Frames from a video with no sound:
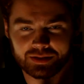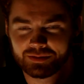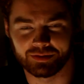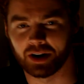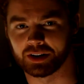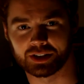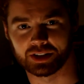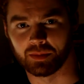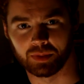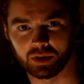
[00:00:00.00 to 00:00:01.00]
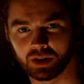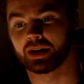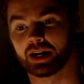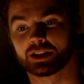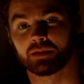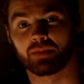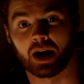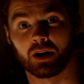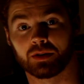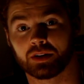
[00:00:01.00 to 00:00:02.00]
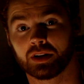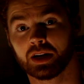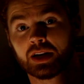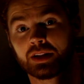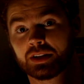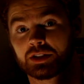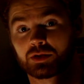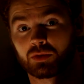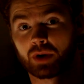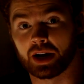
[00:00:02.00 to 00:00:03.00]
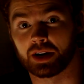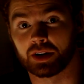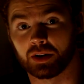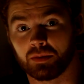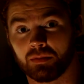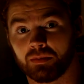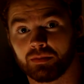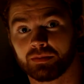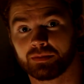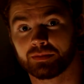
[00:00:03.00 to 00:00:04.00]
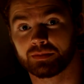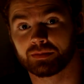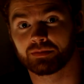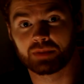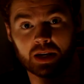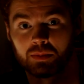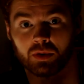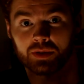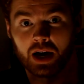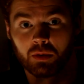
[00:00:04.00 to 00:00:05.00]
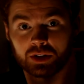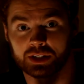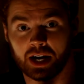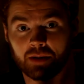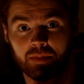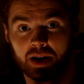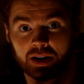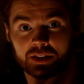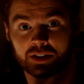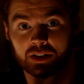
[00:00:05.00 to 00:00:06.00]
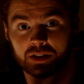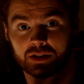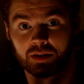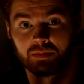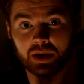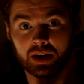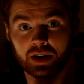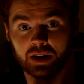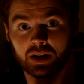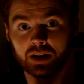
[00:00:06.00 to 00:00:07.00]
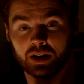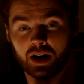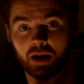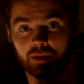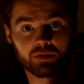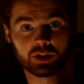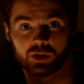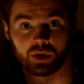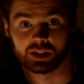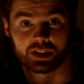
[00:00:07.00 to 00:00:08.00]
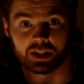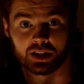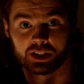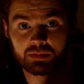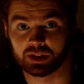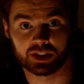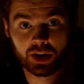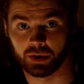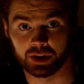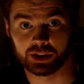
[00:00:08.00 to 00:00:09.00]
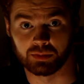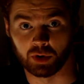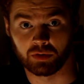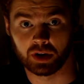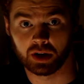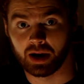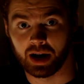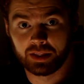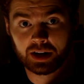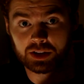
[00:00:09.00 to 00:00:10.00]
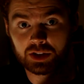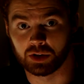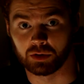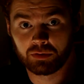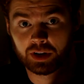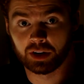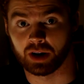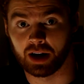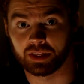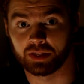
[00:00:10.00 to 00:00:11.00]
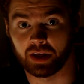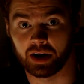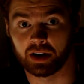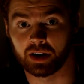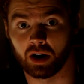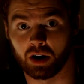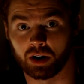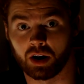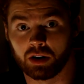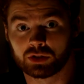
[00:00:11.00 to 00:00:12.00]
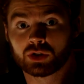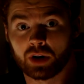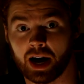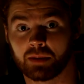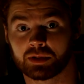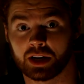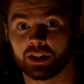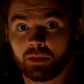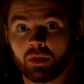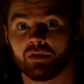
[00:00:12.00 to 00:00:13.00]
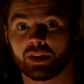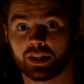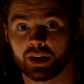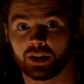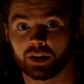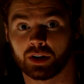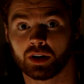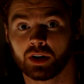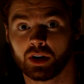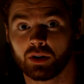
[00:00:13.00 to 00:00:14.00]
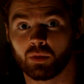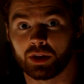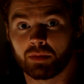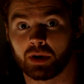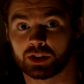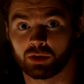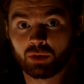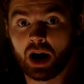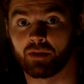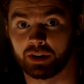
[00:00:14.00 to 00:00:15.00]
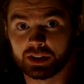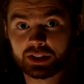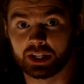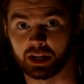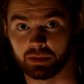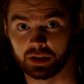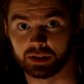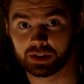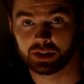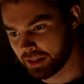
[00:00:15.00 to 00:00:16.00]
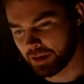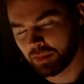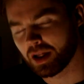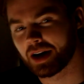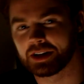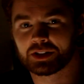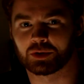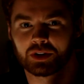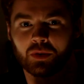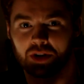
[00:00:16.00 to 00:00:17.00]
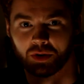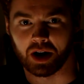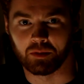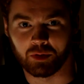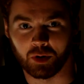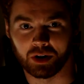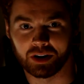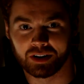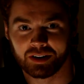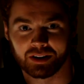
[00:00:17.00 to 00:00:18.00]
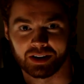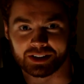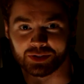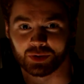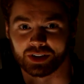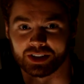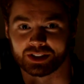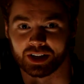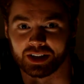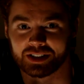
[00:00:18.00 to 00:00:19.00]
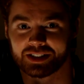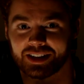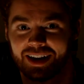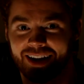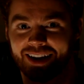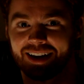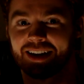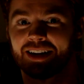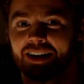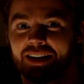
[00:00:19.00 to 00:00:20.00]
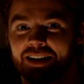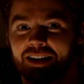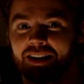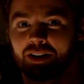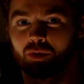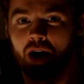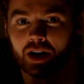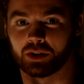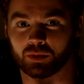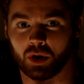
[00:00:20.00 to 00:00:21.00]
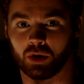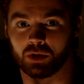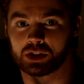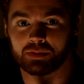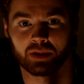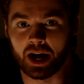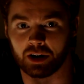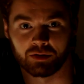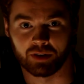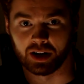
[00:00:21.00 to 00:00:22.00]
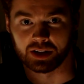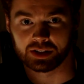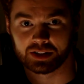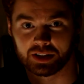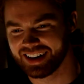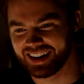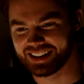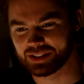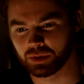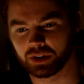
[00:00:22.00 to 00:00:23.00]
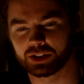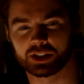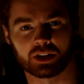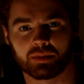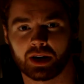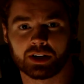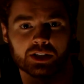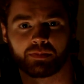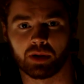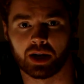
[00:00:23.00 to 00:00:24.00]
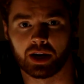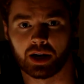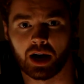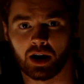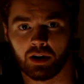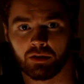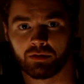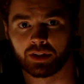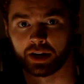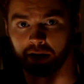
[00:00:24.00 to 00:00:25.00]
very simple. It's about these random people that were just kind of picked to be um, the first ones to see this mysterious movie, and they soon figure out that they are all trapped in the movie theater with a bunch of ravenous demons. The plot isn't really what you come for. It's really just a rock and roll splatterfest. It's really just to be a display of the